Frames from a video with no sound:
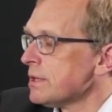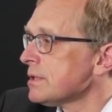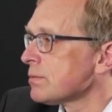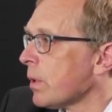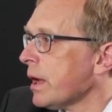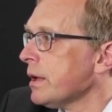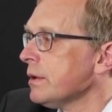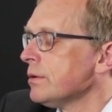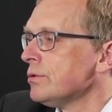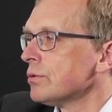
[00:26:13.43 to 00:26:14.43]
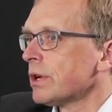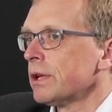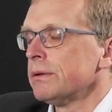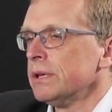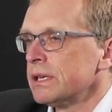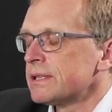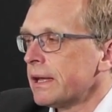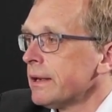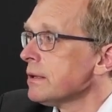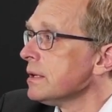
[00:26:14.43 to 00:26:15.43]
In this way, you can
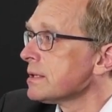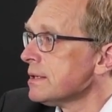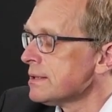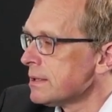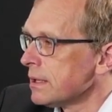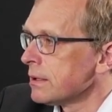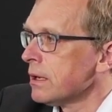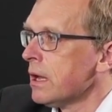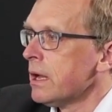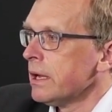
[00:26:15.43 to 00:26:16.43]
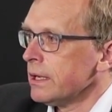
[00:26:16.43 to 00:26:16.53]
extend an existing